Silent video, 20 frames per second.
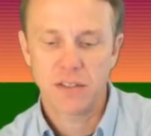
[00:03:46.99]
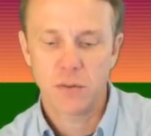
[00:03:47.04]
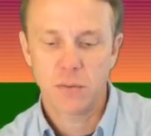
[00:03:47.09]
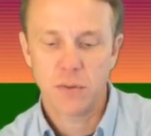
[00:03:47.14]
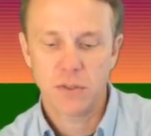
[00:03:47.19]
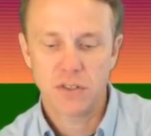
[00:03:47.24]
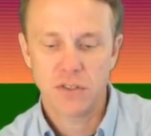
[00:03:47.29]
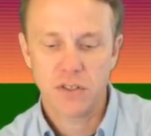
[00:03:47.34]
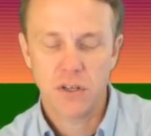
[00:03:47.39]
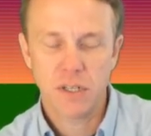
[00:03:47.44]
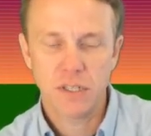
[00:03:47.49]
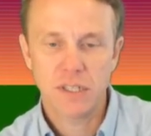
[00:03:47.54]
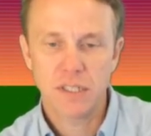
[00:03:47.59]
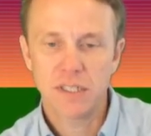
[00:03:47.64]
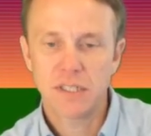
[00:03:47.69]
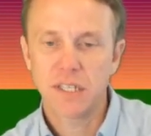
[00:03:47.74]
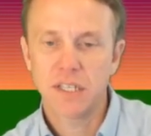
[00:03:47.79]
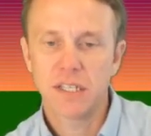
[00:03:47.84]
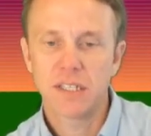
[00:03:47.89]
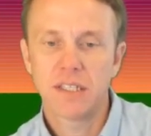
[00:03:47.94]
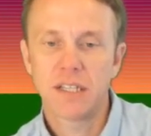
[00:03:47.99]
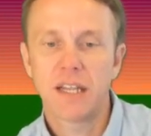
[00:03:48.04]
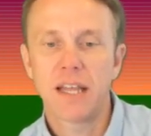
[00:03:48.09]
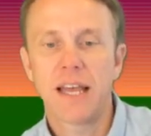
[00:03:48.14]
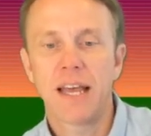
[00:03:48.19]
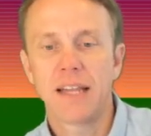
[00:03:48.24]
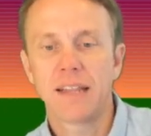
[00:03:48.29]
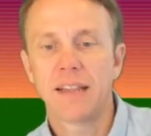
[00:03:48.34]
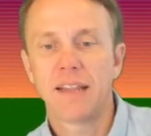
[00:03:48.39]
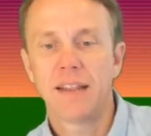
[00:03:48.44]
So we'll start the sun
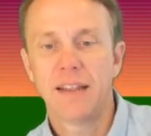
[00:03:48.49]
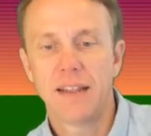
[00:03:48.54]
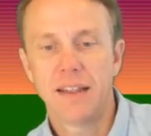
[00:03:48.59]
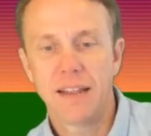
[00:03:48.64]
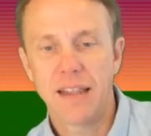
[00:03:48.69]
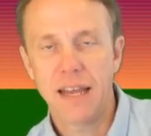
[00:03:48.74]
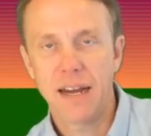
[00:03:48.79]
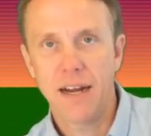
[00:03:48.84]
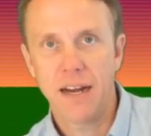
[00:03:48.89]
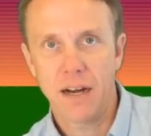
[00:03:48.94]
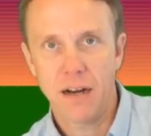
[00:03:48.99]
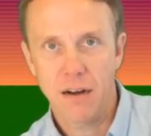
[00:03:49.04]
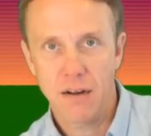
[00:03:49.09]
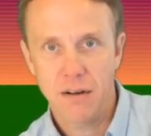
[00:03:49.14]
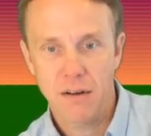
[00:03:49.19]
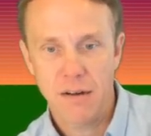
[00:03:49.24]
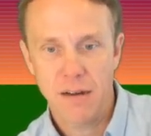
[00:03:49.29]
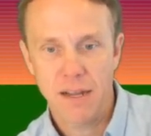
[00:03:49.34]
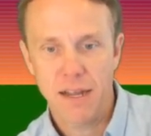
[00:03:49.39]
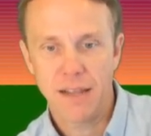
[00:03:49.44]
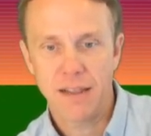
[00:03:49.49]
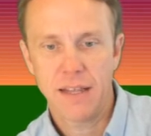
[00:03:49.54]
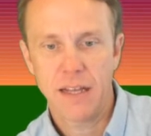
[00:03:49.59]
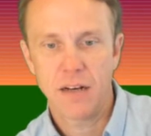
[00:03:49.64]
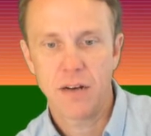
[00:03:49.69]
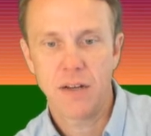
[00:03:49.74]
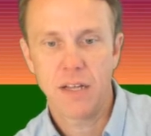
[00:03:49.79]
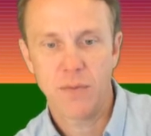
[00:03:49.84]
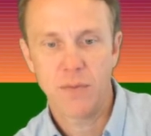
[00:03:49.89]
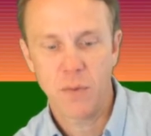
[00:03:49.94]
at there, and
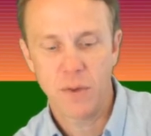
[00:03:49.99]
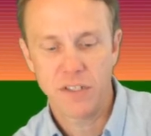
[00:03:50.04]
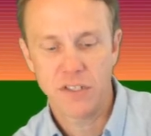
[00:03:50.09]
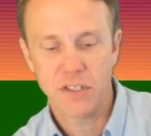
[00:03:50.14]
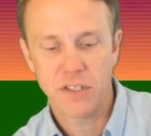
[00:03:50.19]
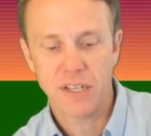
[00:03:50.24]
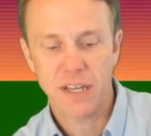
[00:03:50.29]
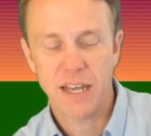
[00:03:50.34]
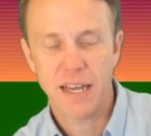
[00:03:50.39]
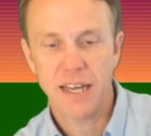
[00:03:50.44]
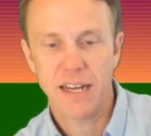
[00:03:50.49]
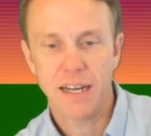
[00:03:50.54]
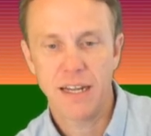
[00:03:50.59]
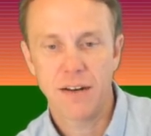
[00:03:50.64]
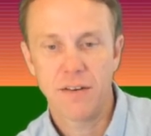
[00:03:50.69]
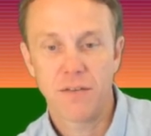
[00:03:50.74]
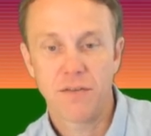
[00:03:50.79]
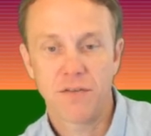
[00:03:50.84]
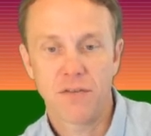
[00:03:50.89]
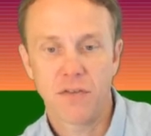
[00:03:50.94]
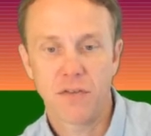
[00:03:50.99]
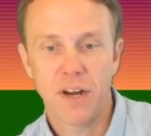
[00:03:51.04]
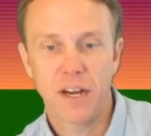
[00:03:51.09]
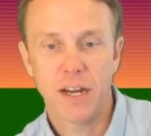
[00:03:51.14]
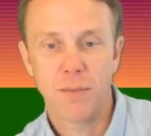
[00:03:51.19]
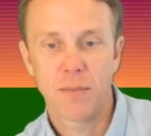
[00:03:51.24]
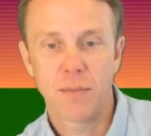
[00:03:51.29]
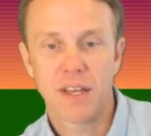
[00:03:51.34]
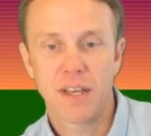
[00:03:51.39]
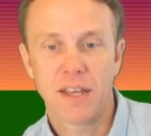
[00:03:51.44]
then if we just add in
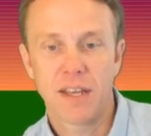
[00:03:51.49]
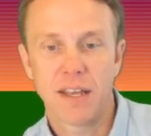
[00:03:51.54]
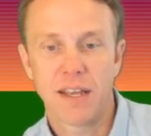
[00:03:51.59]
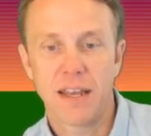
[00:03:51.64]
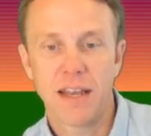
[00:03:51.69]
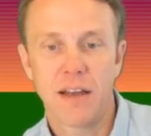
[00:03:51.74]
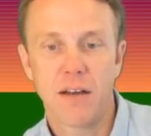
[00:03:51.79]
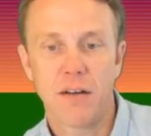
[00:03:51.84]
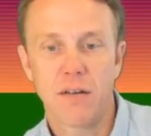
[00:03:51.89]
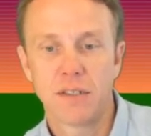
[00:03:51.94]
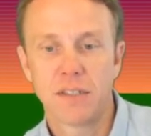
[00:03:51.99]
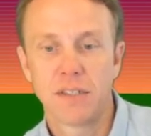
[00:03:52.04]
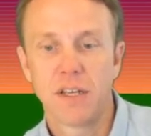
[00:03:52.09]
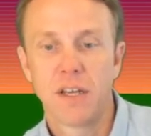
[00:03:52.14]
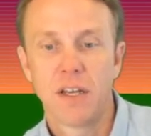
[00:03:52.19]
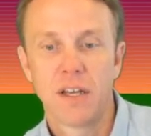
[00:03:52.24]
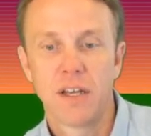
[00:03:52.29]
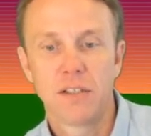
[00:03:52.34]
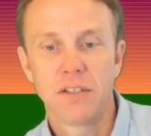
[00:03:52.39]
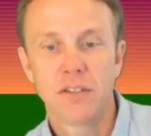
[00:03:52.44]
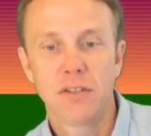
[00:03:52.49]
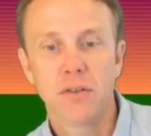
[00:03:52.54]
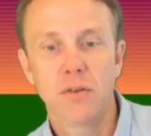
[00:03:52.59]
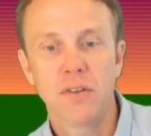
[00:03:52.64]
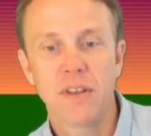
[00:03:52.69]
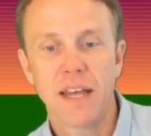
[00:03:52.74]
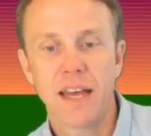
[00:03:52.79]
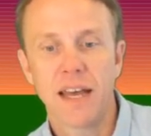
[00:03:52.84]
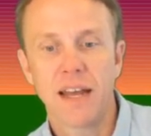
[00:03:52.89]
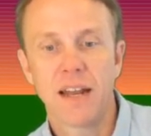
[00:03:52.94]
frame count to
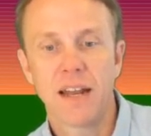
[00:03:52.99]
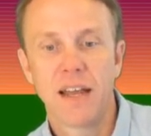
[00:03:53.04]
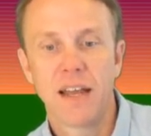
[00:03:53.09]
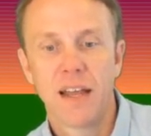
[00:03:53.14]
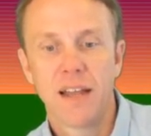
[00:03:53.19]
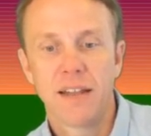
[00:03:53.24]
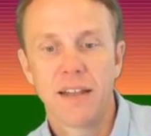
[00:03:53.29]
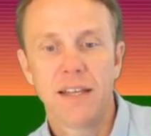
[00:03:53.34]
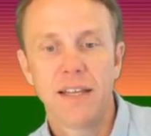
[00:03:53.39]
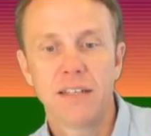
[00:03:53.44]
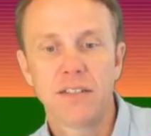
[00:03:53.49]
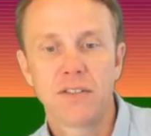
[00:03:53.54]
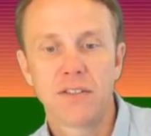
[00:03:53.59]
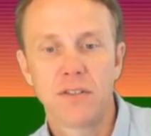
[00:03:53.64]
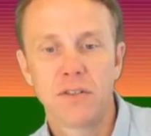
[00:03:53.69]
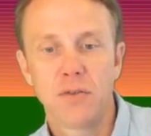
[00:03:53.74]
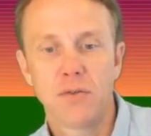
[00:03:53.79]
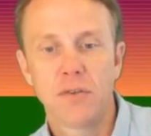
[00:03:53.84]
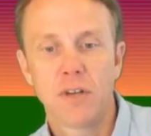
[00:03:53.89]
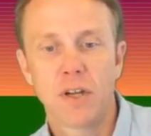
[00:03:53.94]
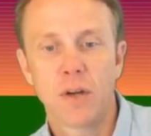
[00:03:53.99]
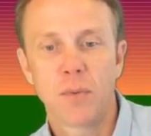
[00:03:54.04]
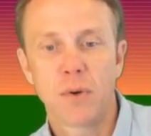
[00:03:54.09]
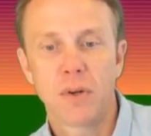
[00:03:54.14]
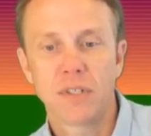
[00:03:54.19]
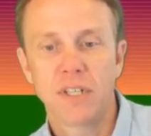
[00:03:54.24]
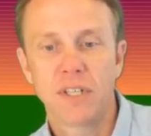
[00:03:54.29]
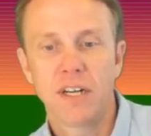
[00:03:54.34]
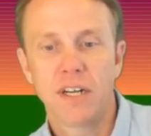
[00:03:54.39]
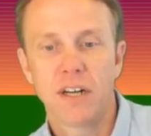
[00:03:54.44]
that, these two
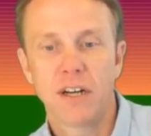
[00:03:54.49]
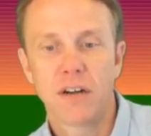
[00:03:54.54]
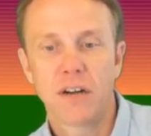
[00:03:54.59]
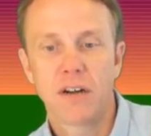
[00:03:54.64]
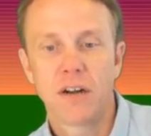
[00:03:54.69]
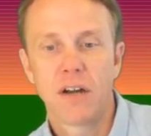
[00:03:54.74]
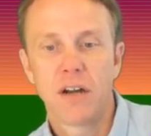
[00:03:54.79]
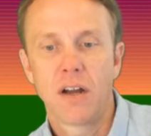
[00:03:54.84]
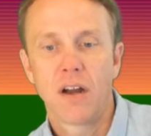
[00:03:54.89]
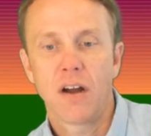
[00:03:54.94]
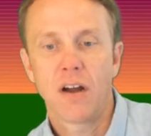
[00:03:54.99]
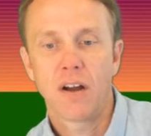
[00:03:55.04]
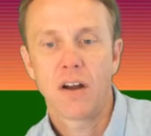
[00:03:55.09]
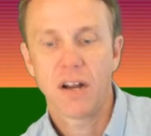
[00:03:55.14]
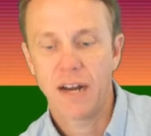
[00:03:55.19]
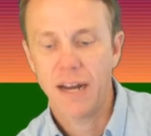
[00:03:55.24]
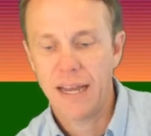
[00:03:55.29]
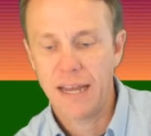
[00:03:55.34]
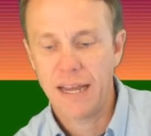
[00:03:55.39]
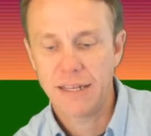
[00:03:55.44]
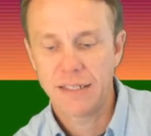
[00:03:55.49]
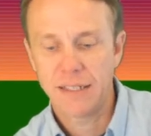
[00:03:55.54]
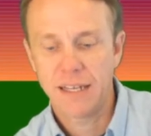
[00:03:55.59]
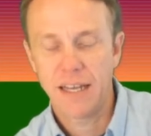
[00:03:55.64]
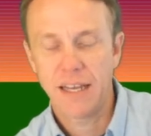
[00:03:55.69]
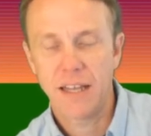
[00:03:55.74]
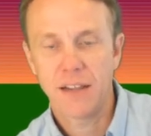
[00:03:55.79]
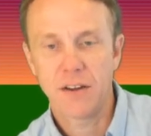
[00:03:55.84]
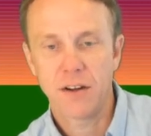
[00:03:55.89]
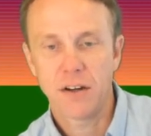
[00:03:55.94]
numbers here are going to add
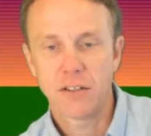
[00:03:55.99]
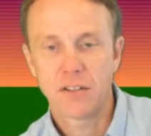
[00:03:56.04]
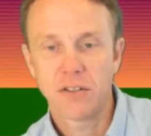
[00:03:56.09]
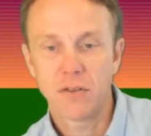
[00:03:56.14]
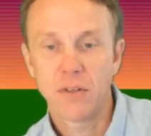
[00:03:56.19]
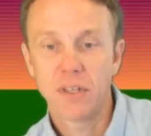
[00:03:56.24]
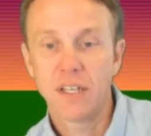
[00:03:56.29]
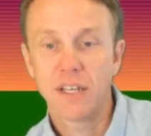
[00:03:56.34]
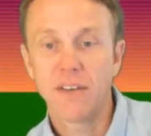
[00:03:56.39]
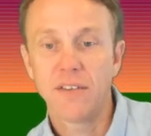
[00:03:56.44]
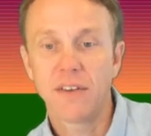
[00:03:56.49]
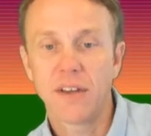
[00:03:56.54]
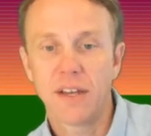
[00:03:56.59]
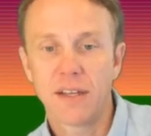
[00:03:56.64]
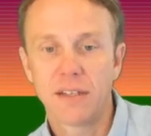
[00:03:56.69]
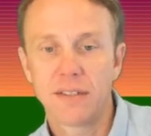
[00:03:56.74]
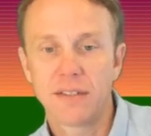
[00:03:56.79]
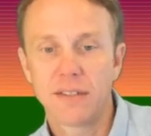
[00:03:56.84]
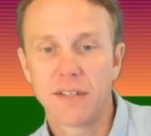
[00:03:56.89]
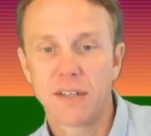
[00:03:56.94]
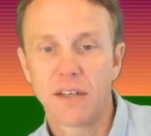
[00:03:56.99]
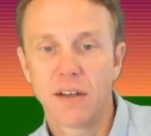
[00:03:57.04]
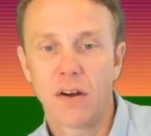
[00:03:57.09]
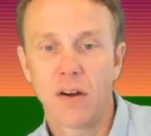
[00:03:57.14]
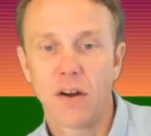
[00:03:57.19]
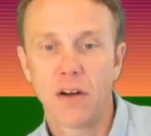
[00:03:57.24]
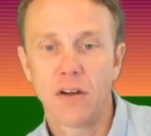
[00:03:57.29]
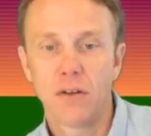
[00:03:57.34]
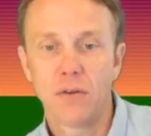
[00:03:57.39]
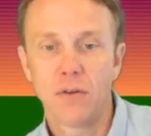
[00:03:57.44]
together to give us
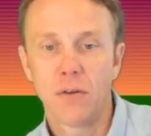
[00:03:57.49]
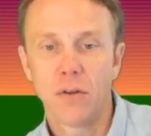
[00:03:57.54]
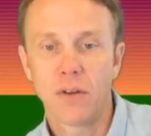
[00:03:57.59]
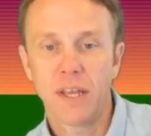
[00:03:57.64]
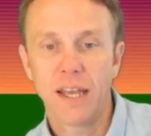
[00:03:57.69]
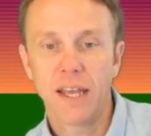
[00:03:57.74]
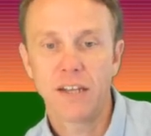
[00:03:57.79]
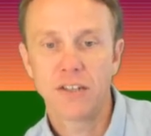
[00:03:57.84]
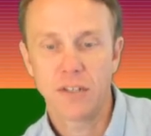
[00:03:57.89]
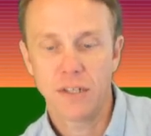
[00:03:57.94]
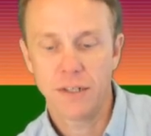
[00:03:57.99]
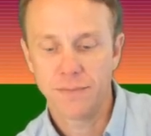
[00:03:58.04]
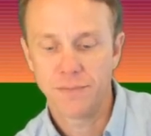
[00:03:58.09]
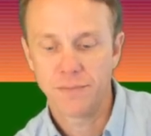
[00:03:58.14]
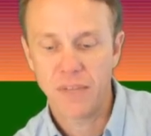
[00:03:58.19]
our new location.